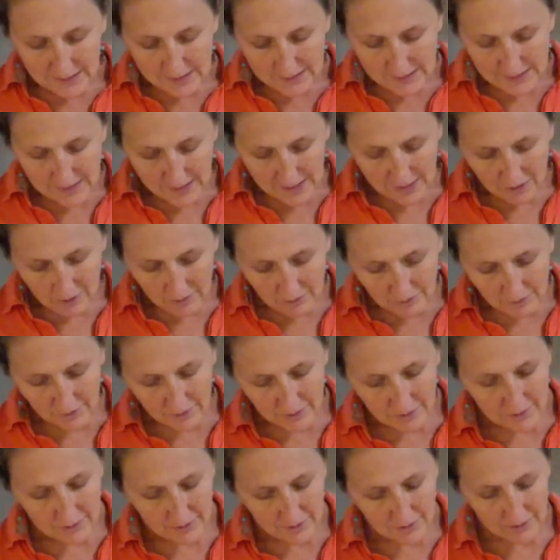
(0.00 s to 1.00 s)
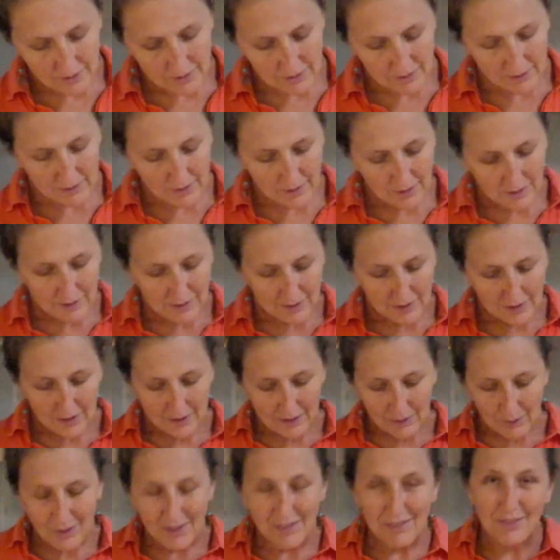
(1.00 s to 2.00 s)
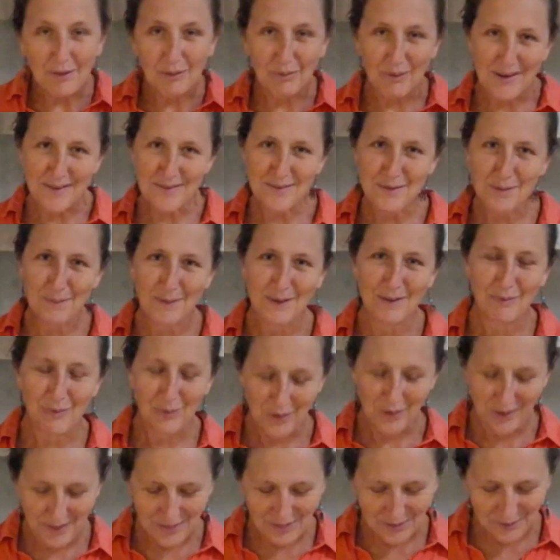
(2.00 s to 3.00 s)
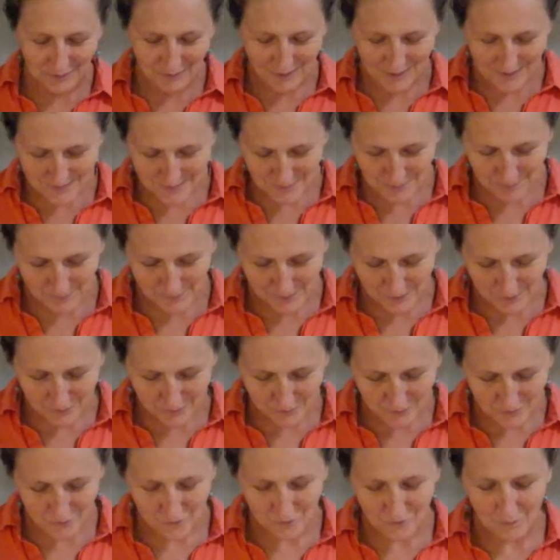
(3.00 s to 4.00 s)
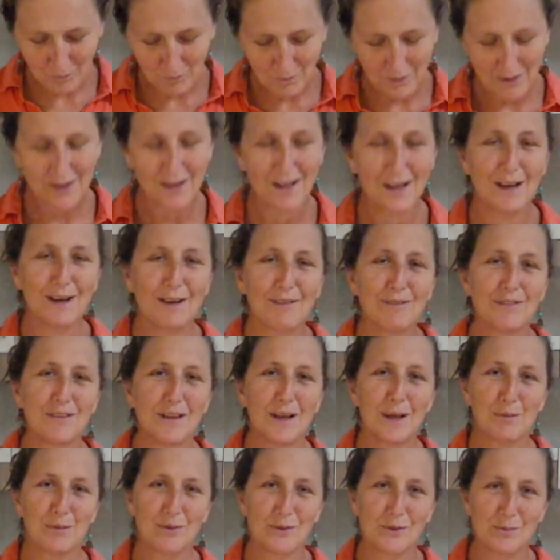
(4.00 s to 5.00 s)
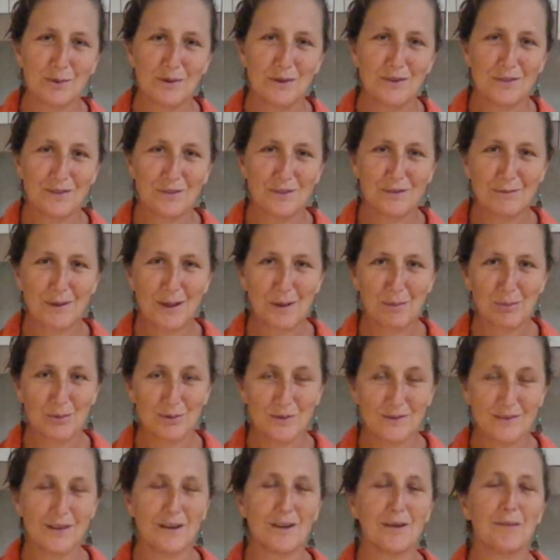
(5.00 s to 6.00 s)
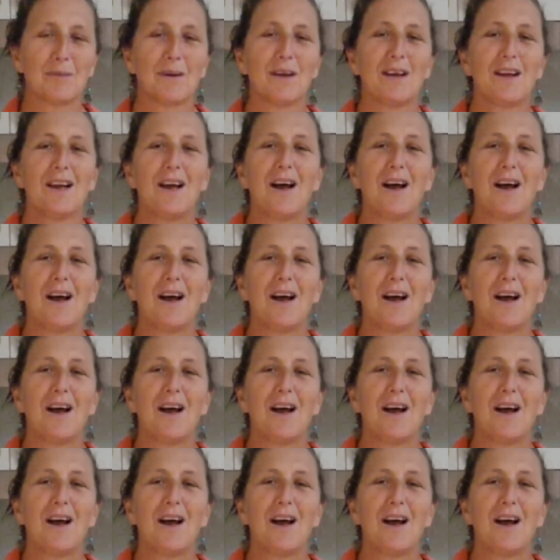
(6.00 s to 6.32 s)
Now, the recipe calls for 1.5 tablespoons of maple syrup.